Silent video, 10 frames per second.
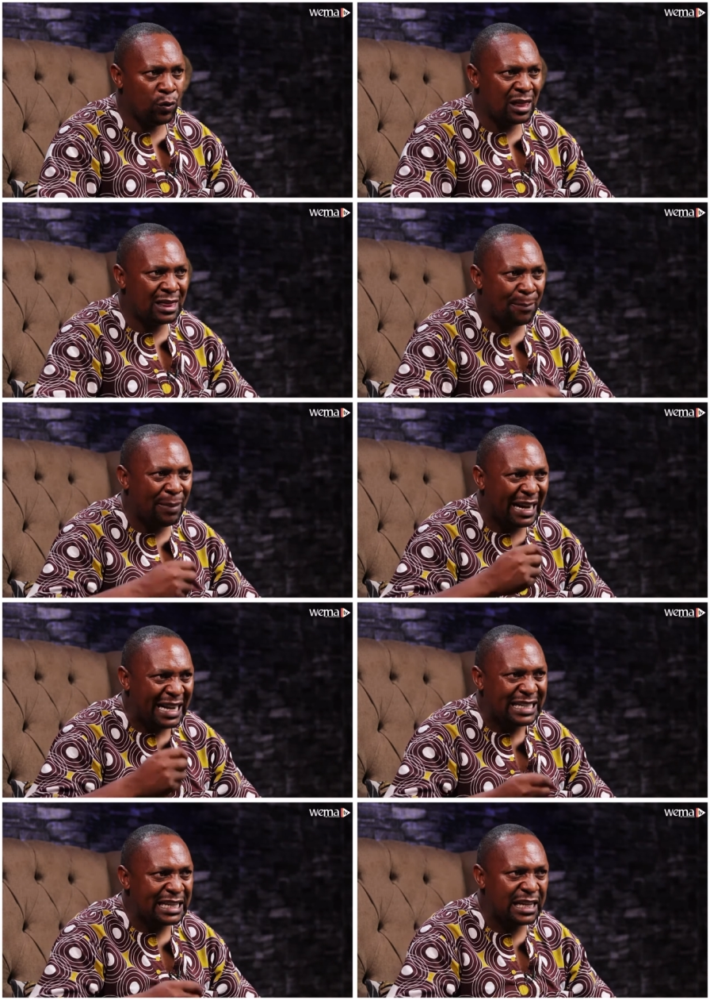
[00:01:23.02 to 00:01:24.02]
with the
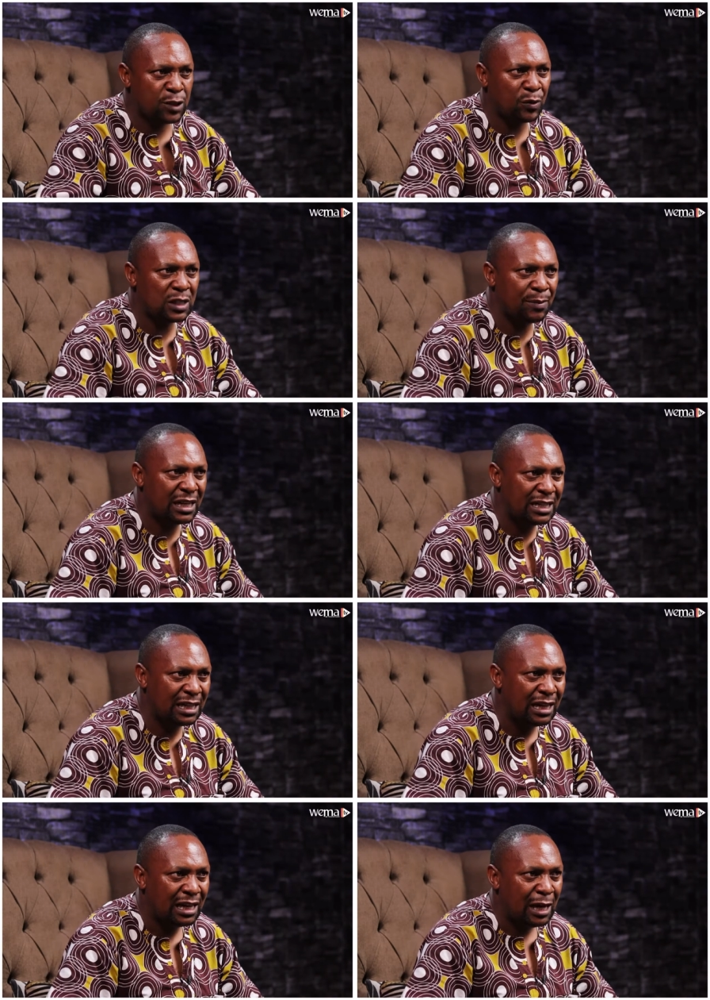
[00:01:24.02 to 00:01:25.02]
parenting
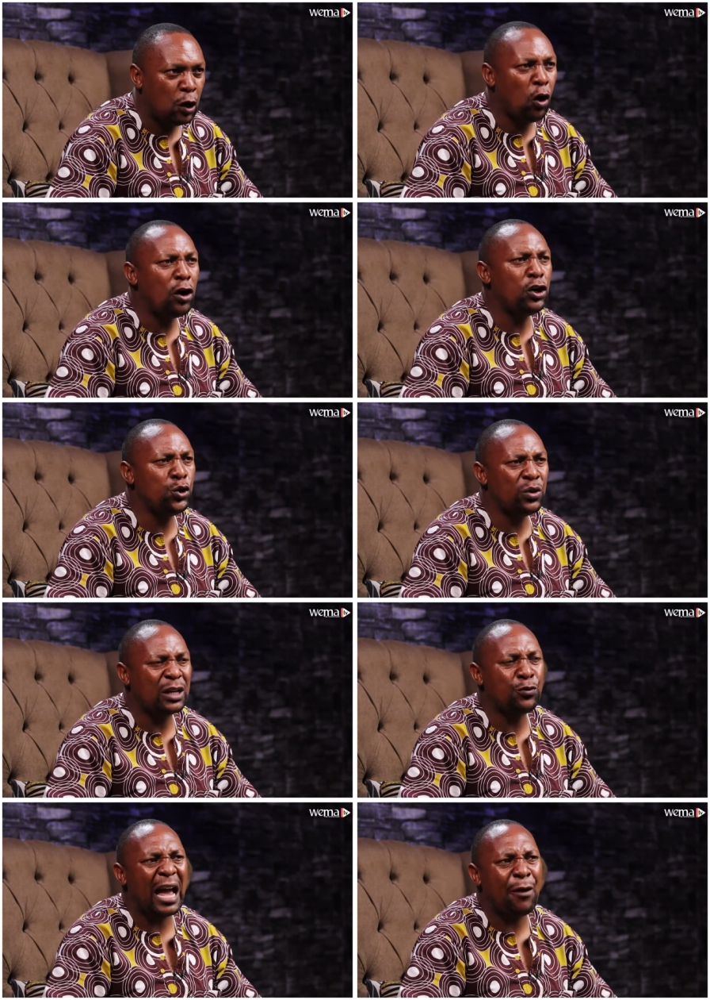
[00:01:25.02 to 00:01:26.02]
responsibility. God knew
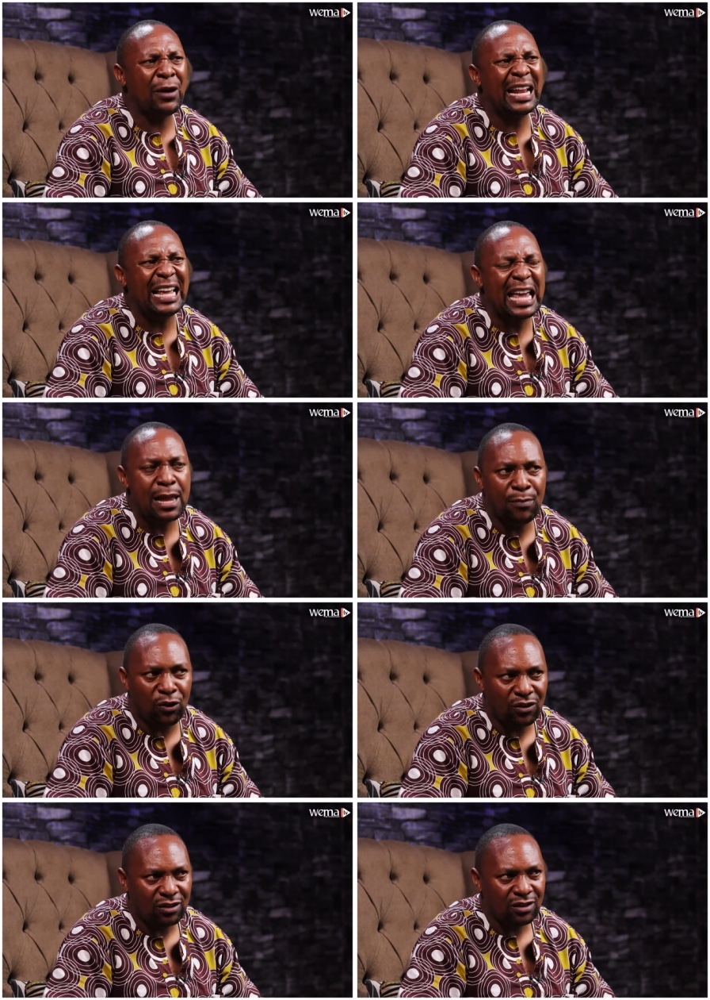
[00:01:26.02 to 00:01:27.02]
that we are well
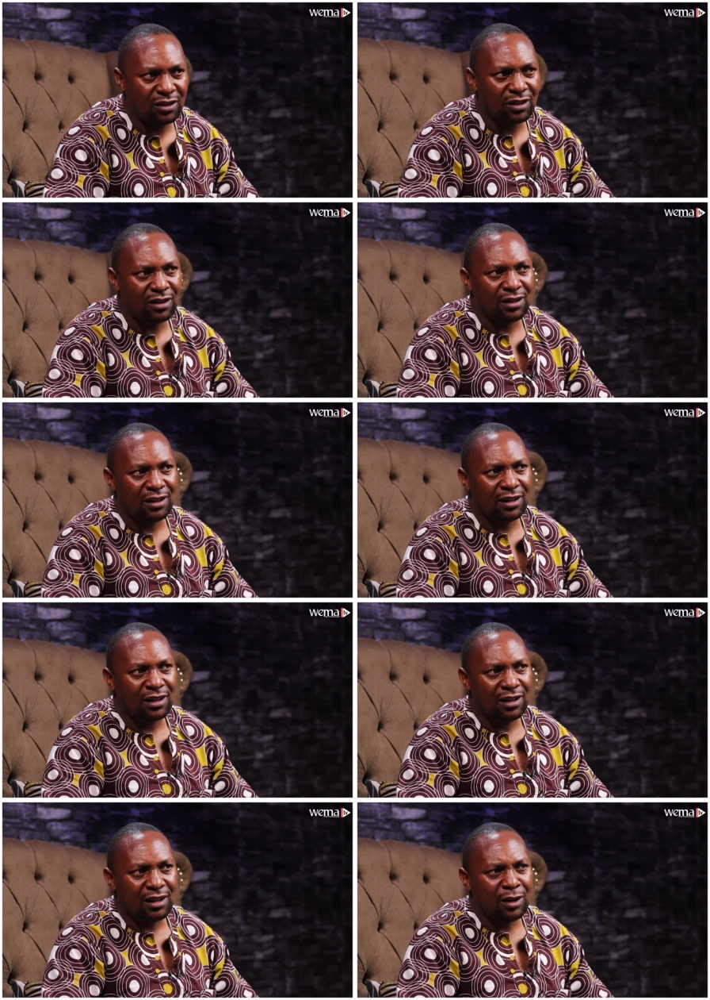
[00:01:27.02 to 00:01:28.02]
able.
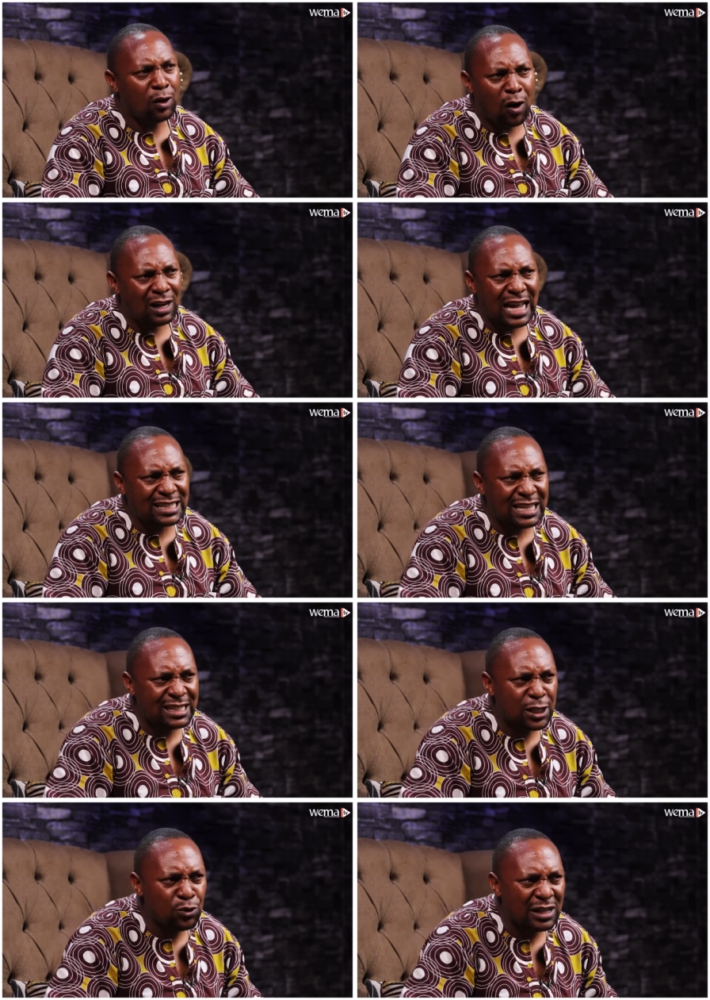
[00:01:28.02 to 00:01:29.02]
God doesn't
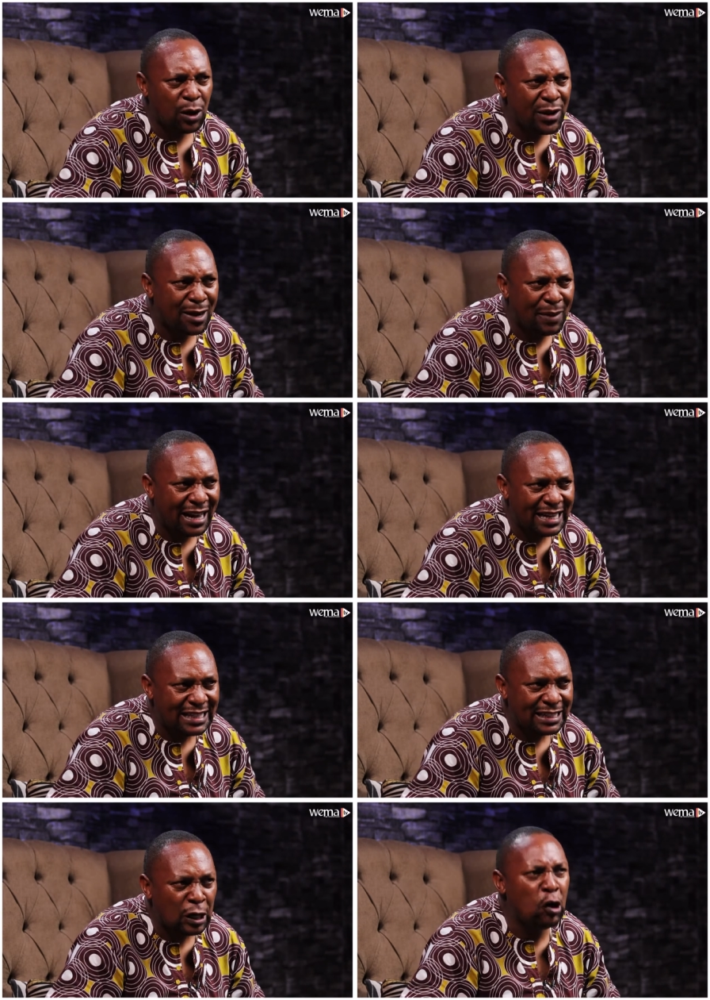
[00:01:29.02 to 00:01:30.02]
see you as a weak
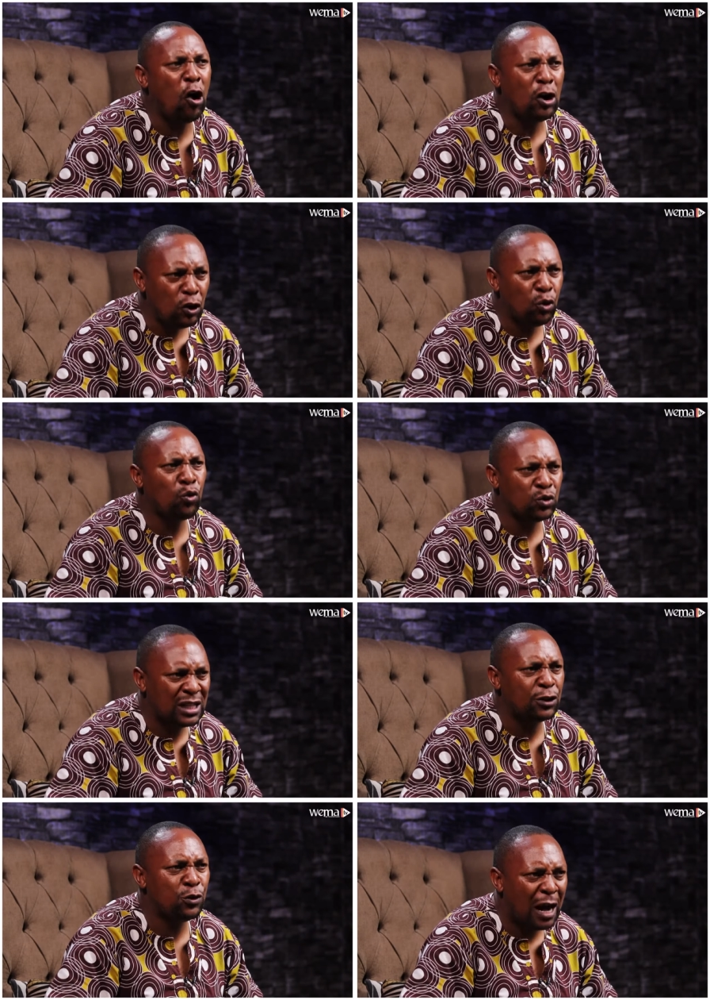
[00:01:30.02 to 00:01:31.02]
parent. God knows
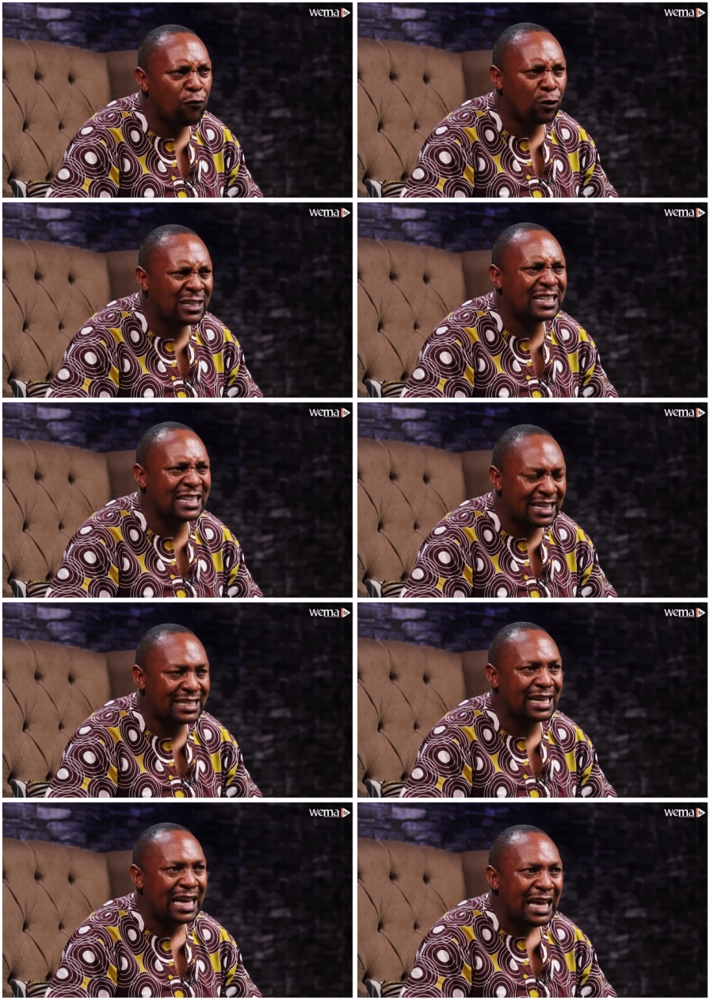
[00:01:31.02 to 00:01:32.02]
that you have what it
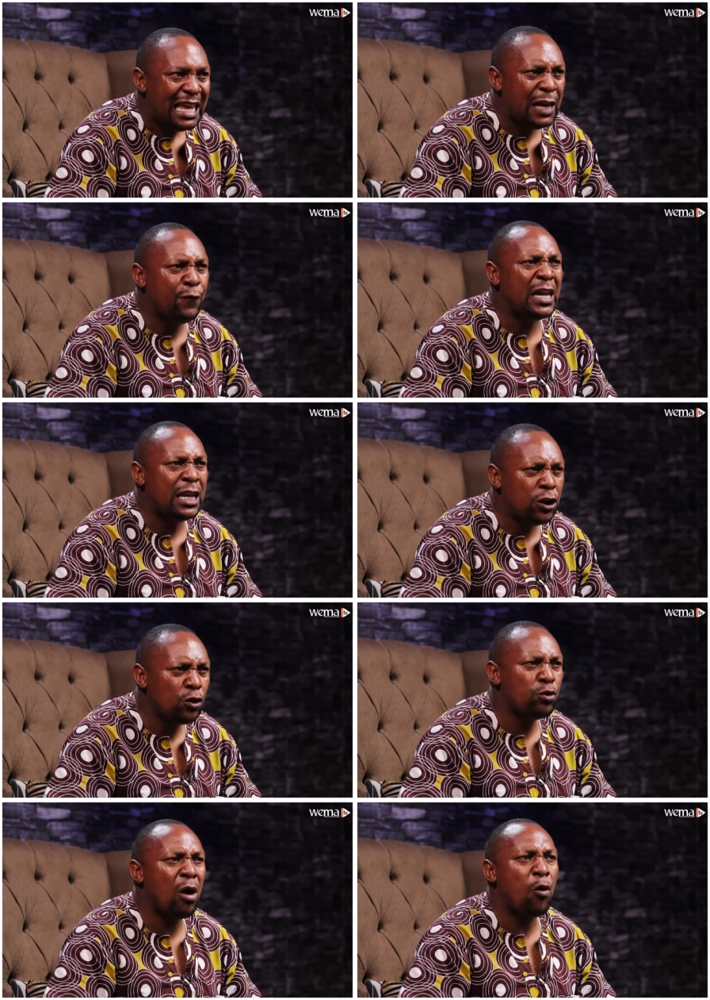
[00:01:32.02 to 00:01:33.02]
takes. If He
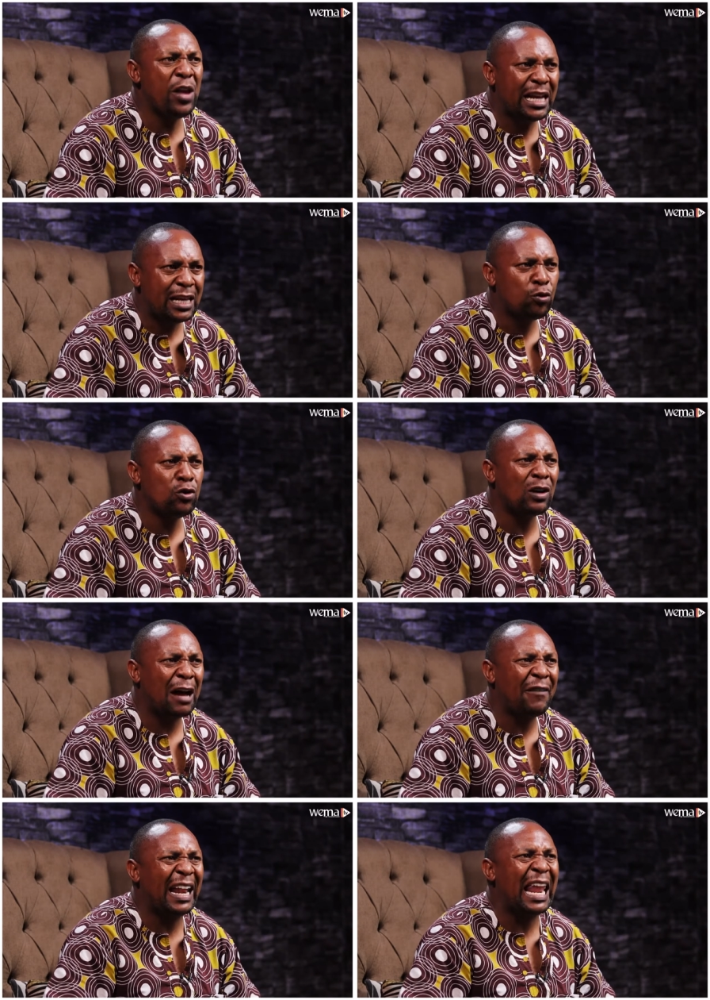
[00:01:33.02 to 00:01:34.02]
knew you are weak, He could not
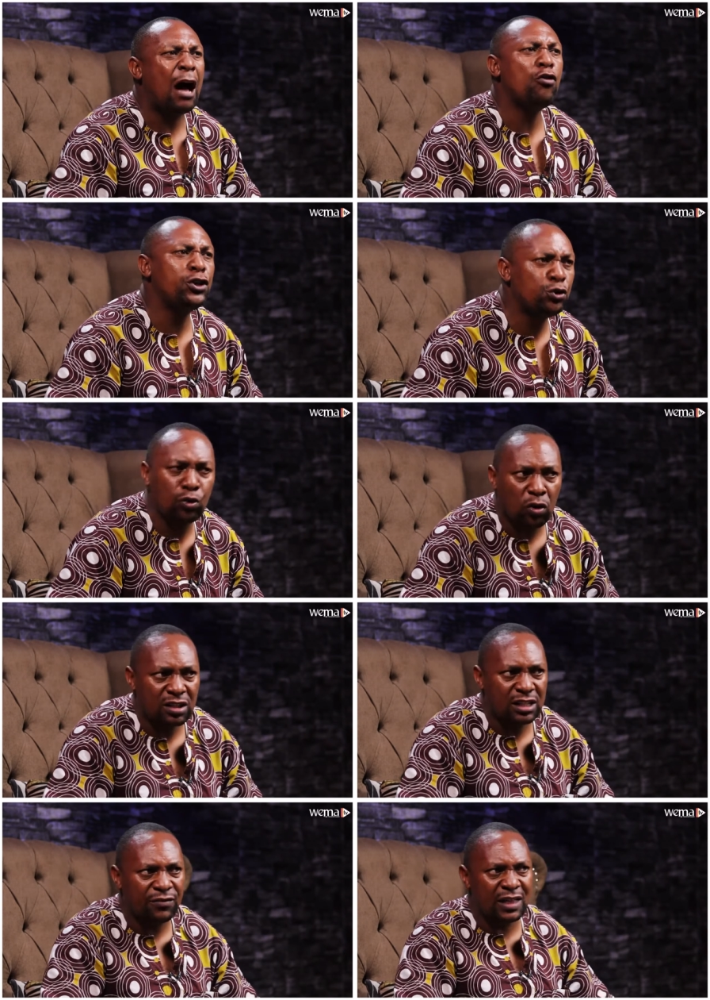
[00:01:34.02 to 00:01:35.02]
have allowed you to
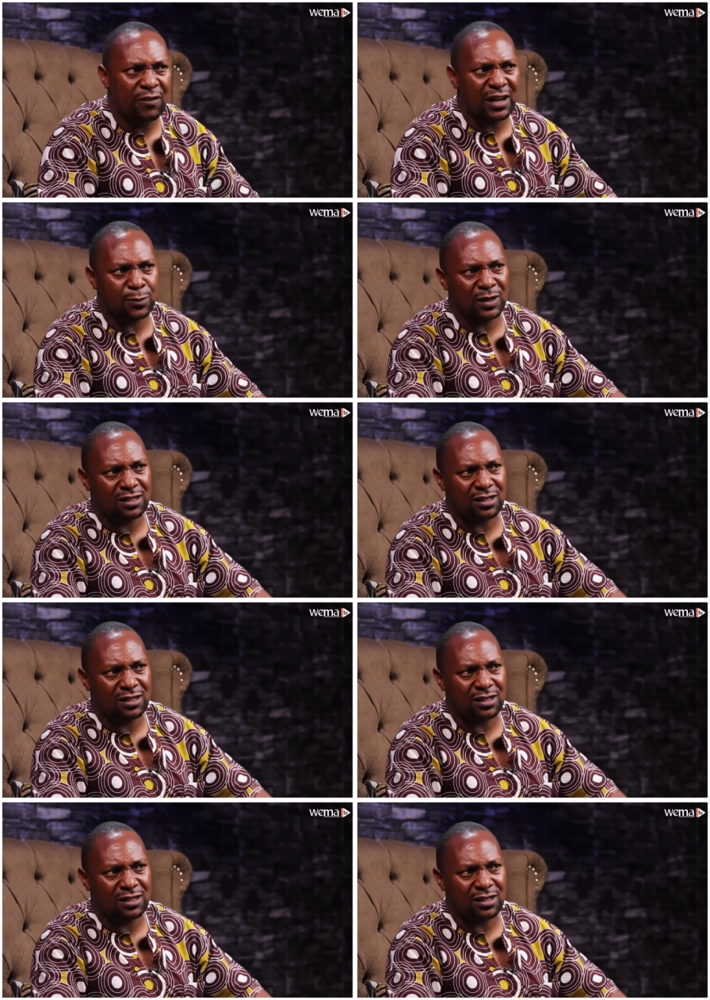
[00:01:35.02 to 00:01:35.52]
conceive in the first